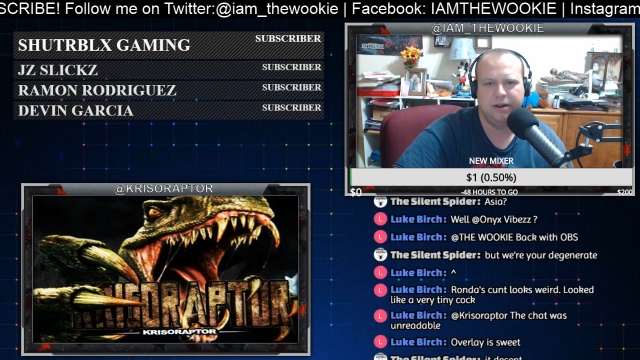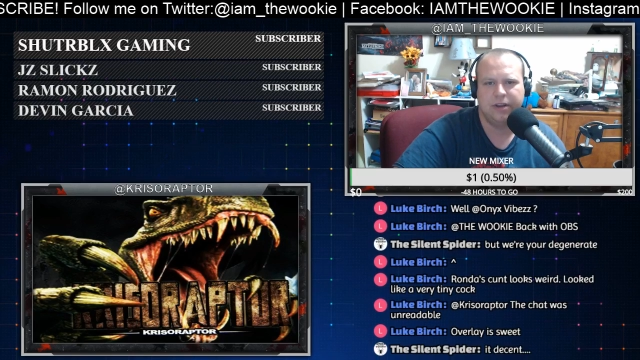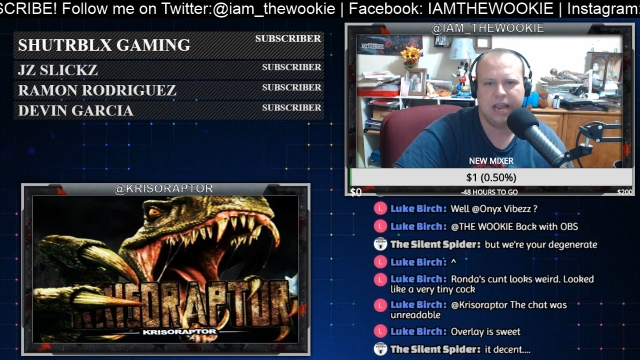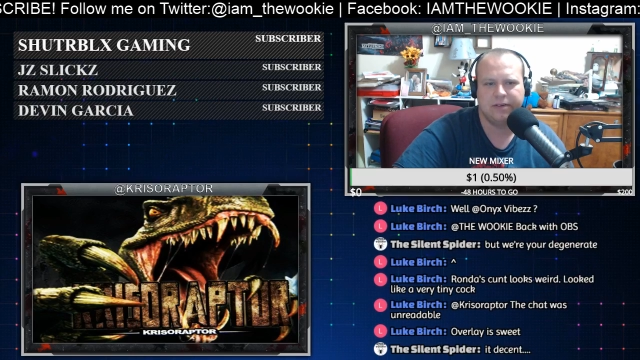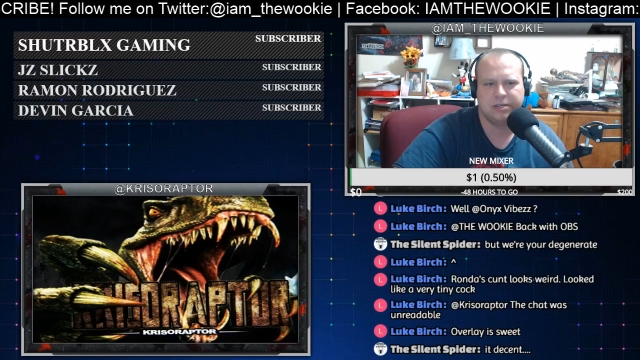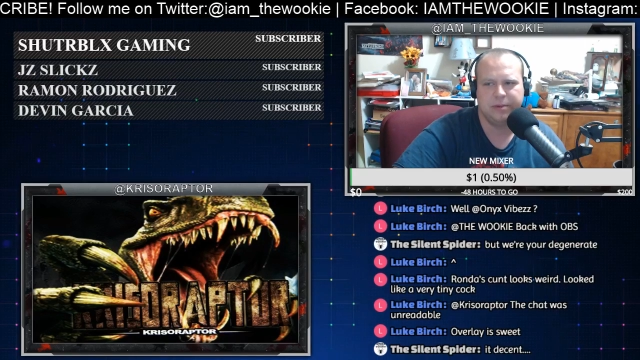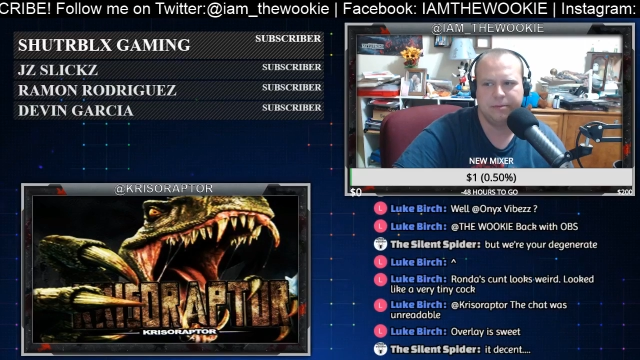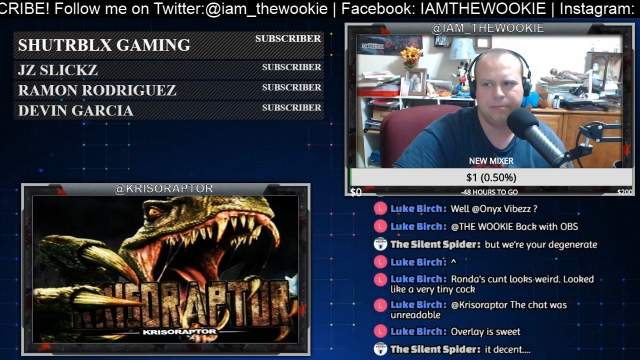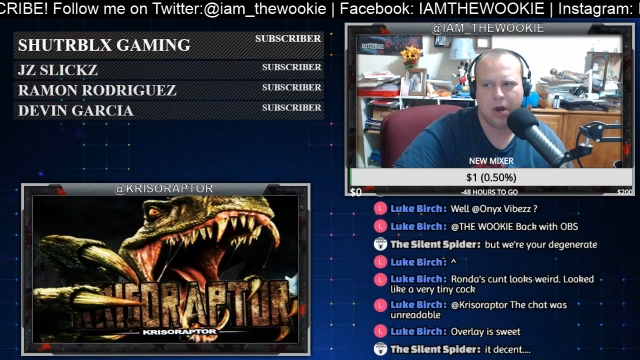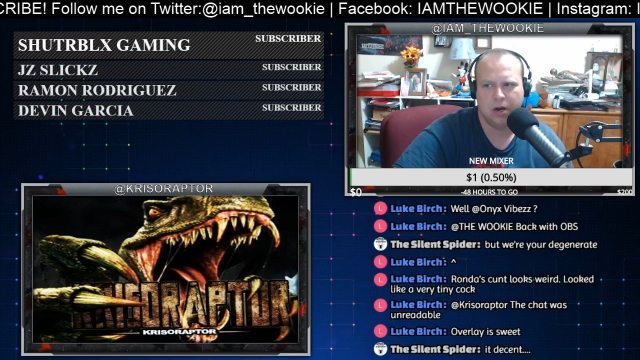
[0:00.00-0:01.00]
You gave it to me
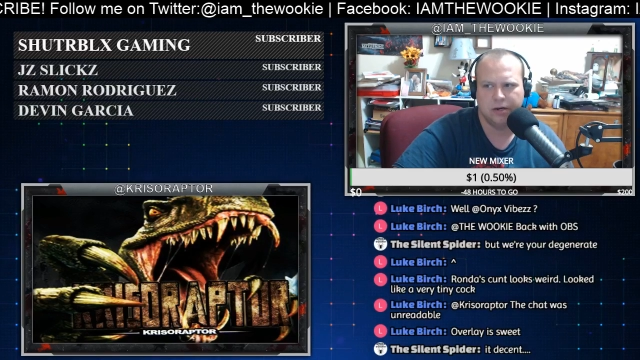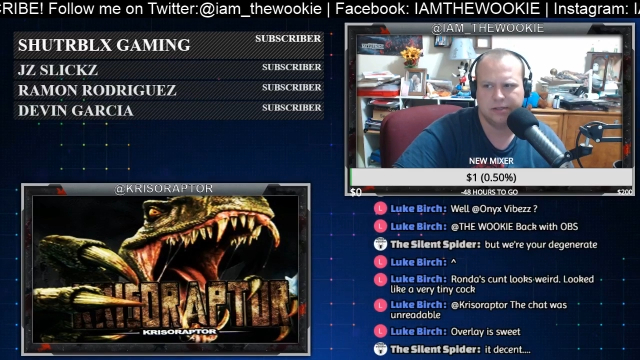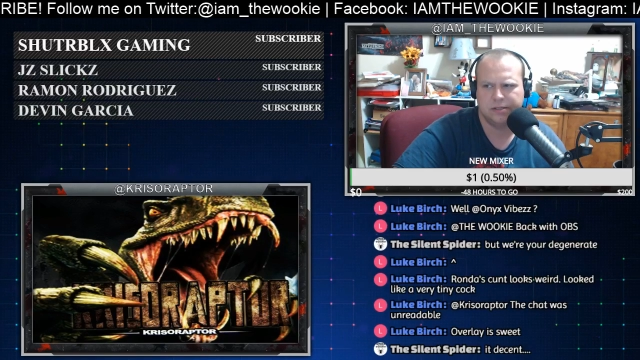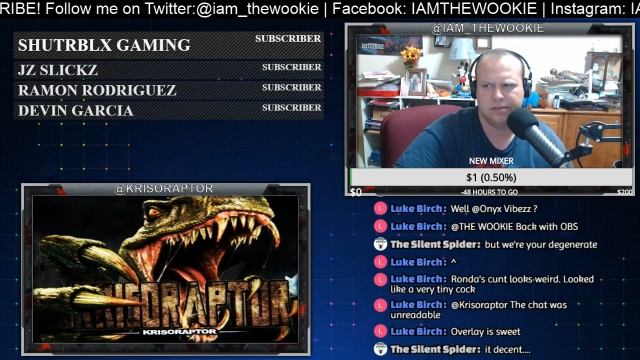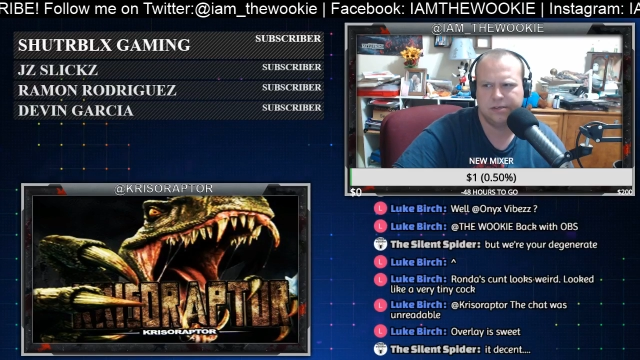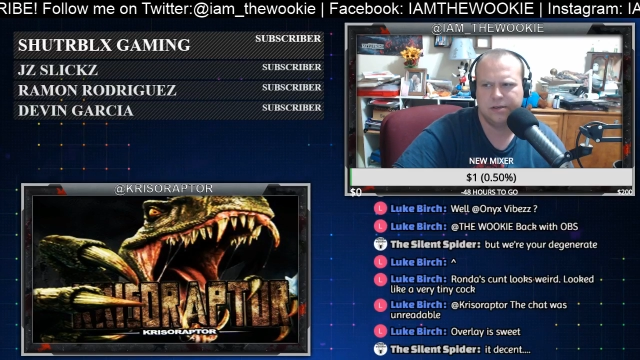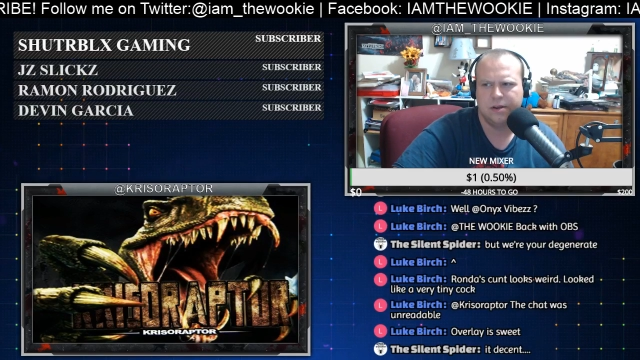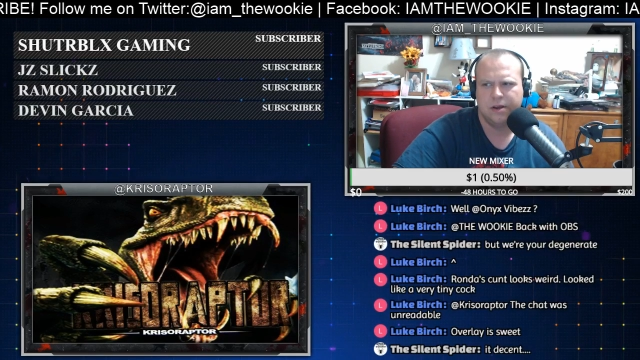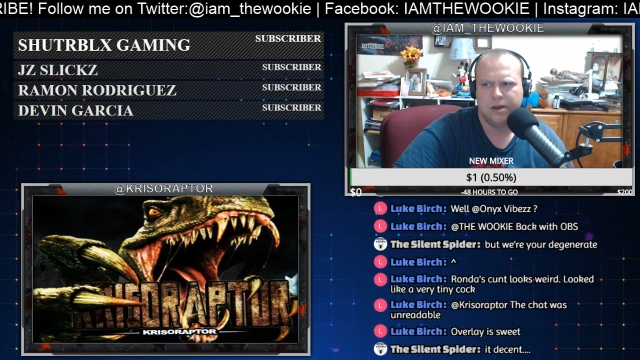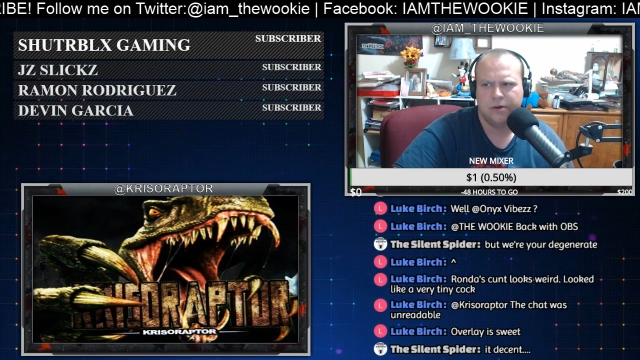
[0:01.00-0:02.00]
in parts,
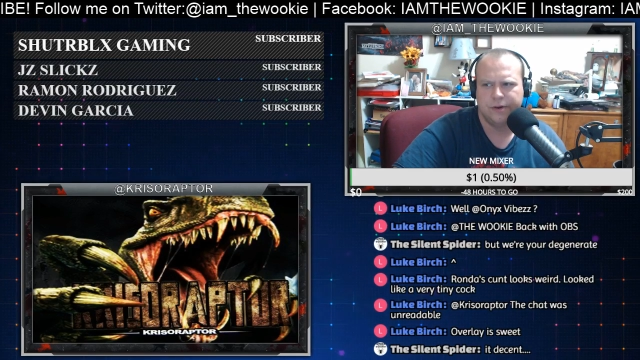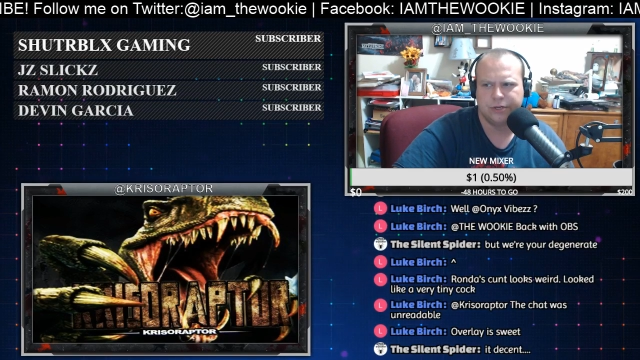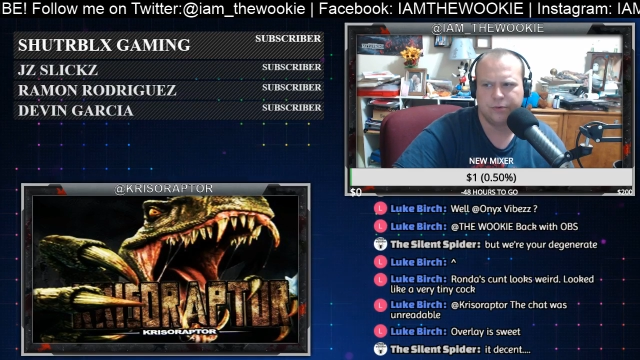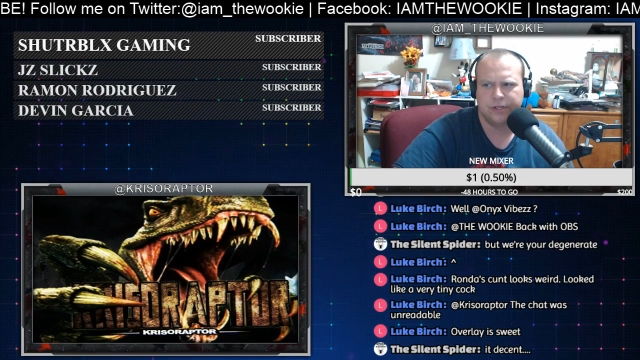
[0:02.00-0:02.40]
which